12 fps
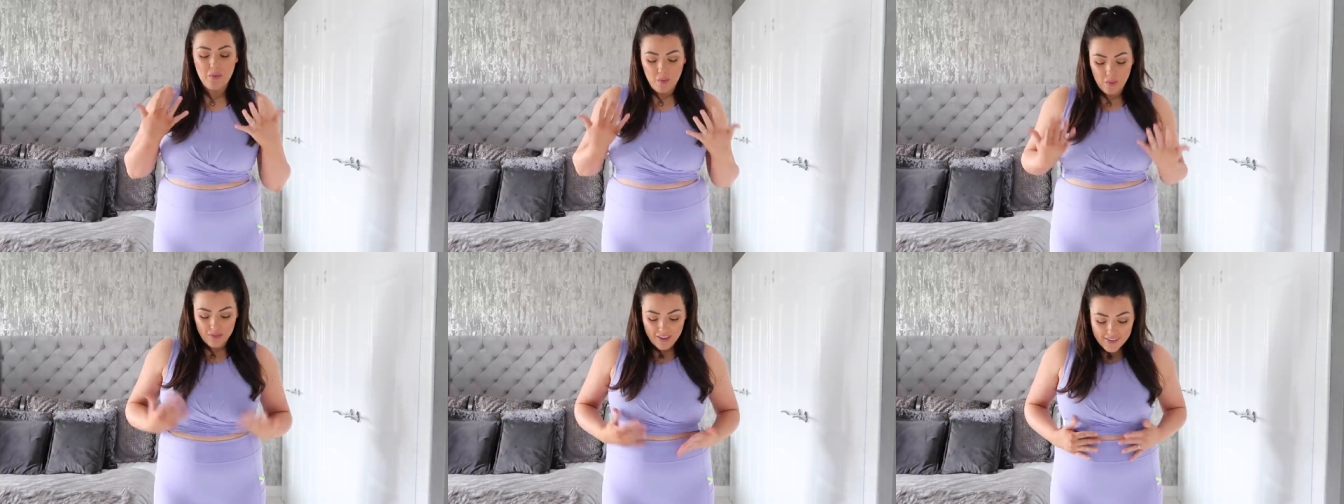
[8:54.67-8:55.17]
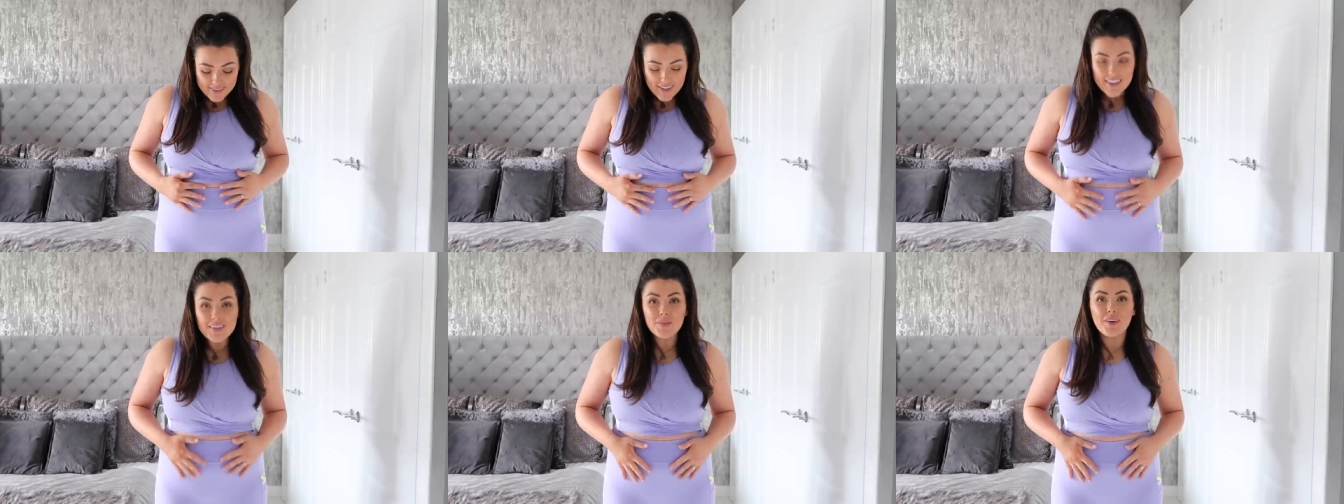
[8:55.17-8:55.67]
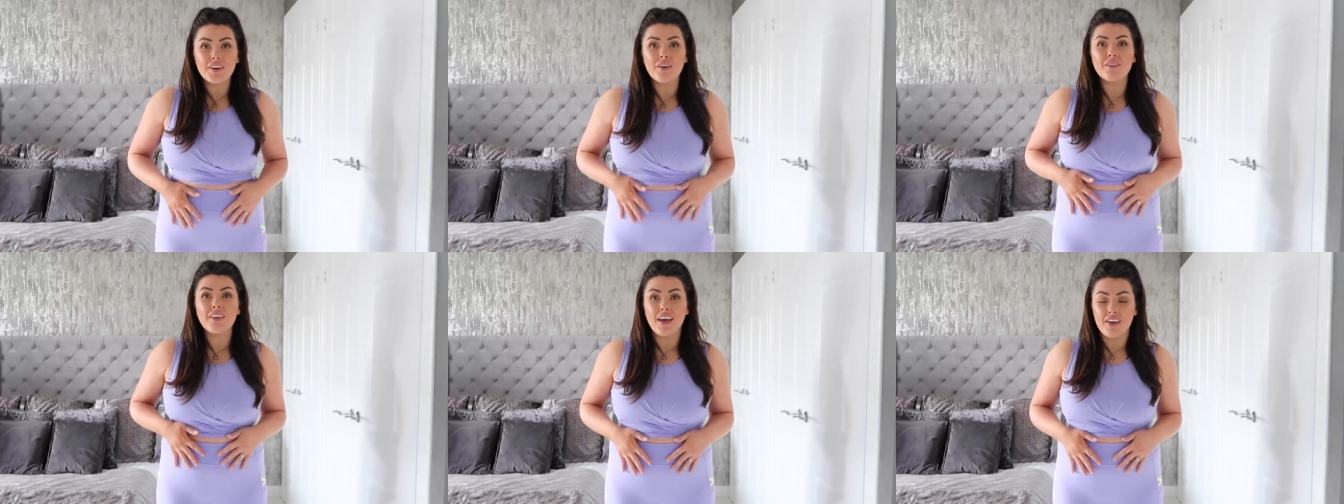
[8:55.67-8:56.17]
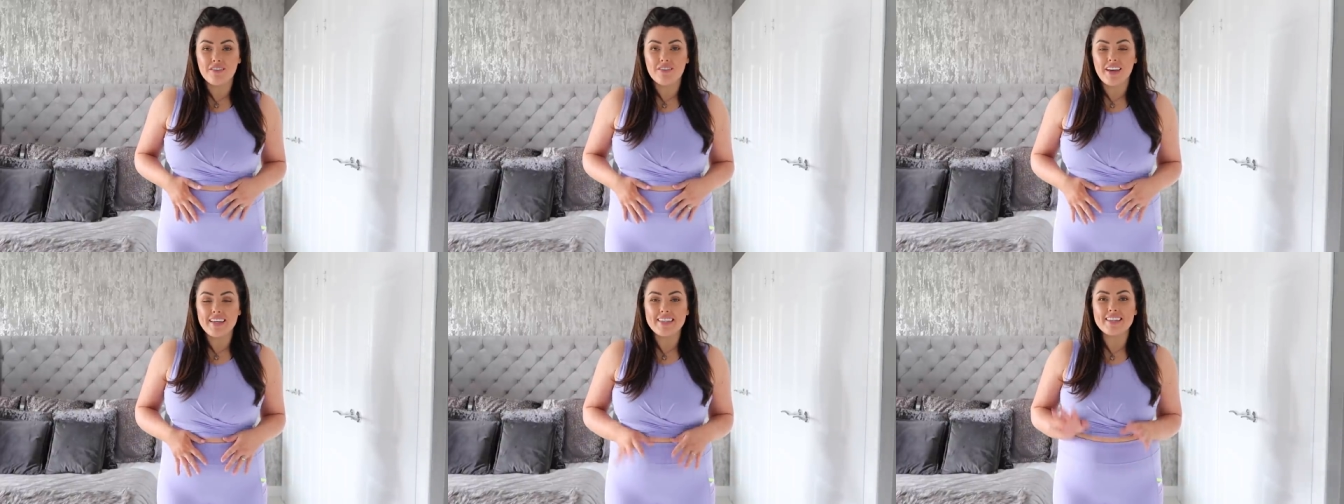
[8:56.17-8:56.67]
Well, this is one of the outfits.